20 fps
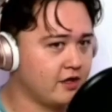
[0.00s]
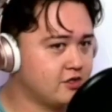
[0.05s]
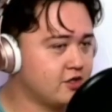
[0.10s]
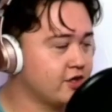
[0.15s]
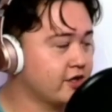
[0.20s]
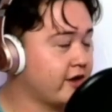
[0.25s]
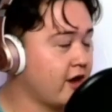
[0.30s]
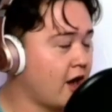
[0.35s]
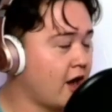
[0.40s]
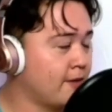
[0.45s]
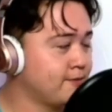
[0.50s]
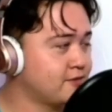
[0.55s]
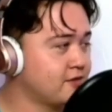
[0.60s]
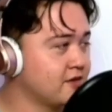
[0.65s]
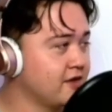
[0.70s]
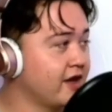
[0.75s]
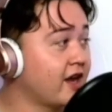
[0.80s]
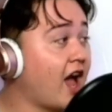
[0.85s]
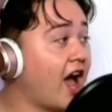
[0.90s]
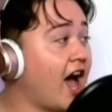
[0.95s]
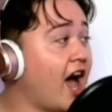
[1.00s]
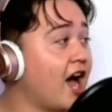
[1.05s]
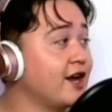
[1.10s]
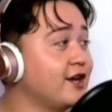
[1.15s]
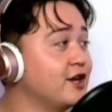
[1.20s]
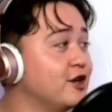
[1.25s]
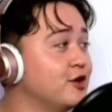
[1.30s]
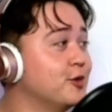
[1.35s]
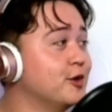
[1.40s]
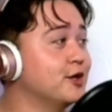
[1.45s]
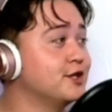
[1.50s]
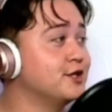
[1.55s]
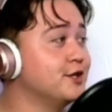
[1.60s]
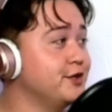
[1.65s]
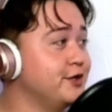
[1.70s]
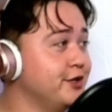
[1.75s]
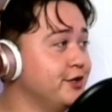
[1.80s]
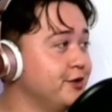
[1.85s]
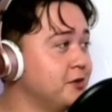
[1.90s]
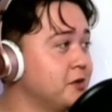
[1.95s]
the cops are like, "I know what to
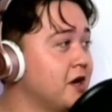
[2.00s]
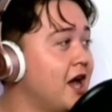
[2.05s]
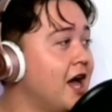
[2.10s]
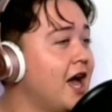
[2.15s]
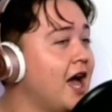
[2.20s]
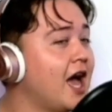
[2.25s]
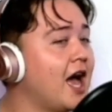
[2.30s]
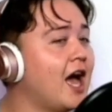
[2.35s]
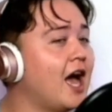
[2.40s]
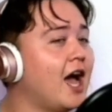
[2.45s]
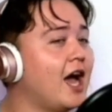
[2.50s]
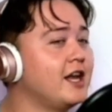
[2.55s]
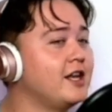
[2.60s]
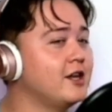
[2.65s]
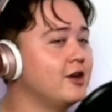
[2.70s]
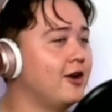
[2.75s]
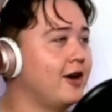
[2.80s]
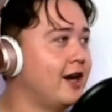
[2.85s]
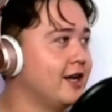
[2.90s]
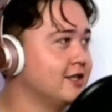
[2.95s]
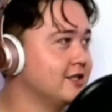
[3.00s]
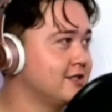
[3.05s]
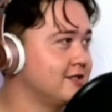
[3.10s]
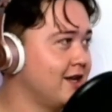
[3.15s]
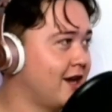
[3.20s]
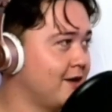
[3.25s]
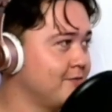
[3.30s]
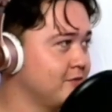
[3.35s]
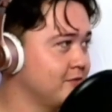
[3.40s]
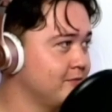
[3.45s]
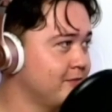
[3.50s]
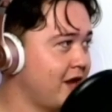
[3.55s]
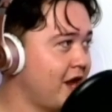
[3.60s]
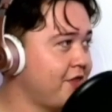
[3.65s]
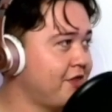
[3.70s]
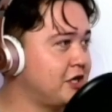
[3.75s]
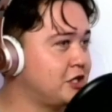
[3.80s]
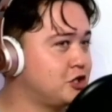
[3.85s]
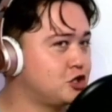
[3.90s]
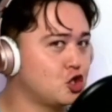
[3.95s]
do. I know how to stop him."
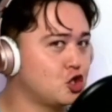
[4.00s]
And they start